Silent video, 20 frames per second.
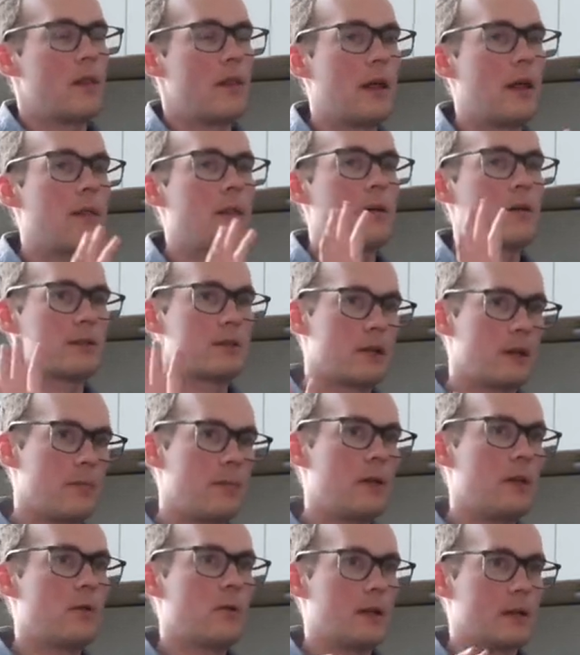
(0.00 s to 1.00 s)
Then there's going
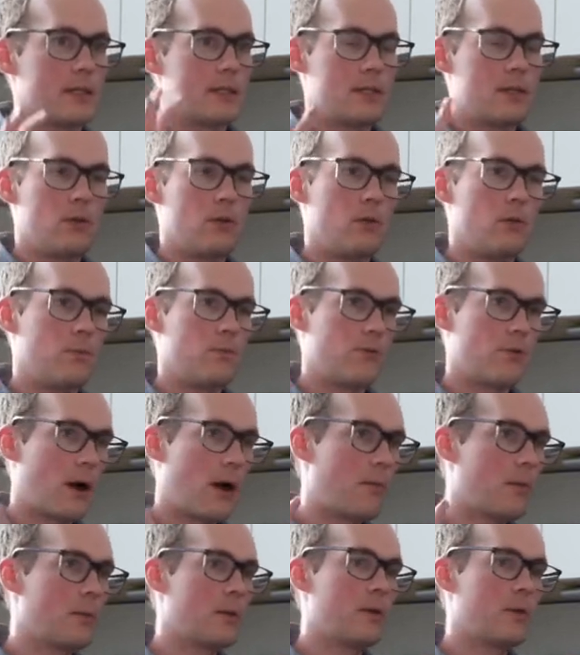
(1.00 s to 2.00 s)
to be the ones who
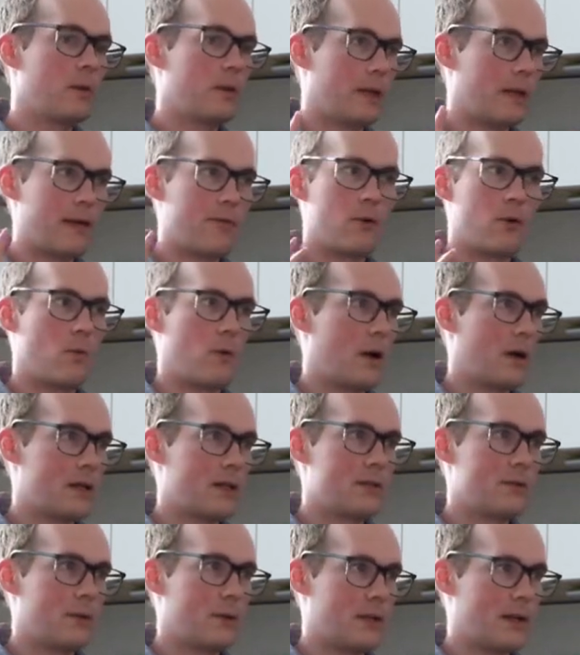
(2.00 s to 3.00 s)
probably will never
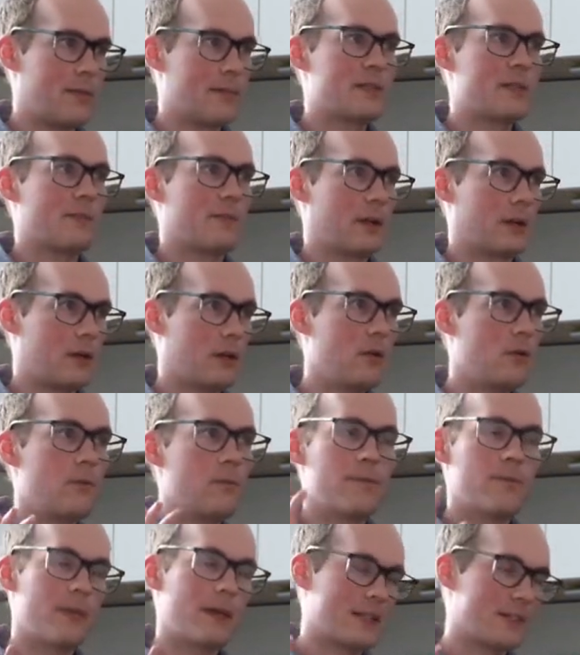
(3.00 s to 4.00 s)
want to adopt something
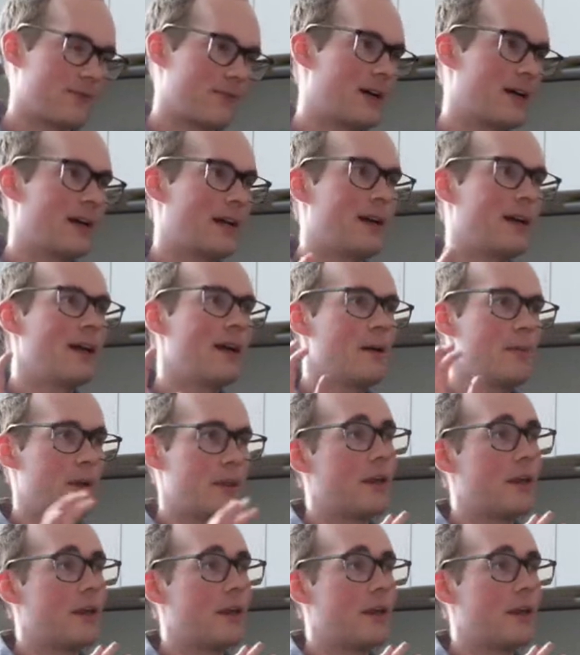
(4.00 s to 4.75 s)
new. That's fine.